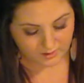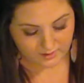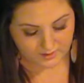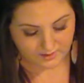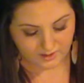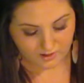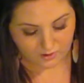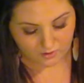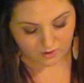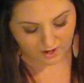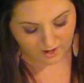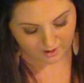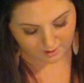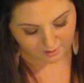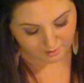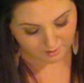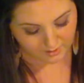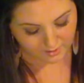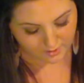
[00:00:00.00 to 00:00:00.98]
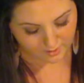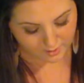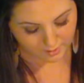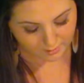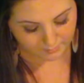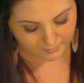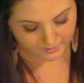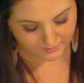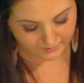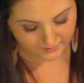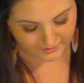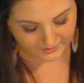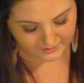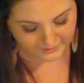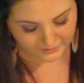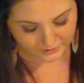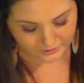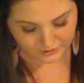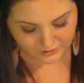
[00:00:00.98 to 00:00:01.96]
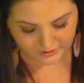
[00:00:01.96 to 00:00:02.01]
So I am a light
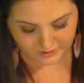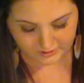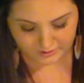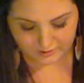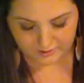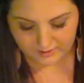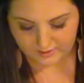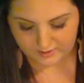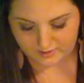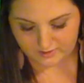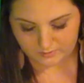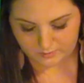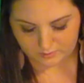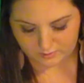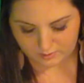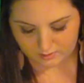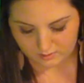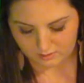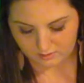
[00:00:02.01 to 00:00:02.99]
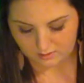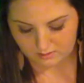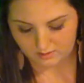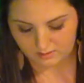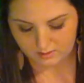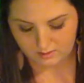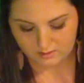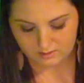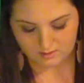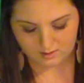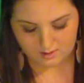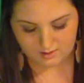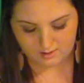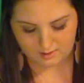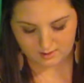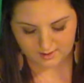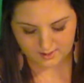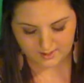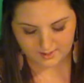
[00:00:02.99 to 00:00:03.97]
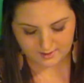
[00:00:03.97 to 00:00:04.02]
sheer in this one,
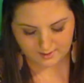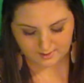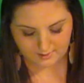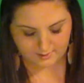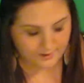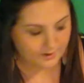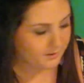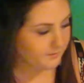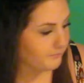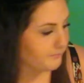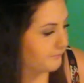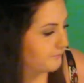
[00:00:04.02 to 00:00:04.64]
and yeah.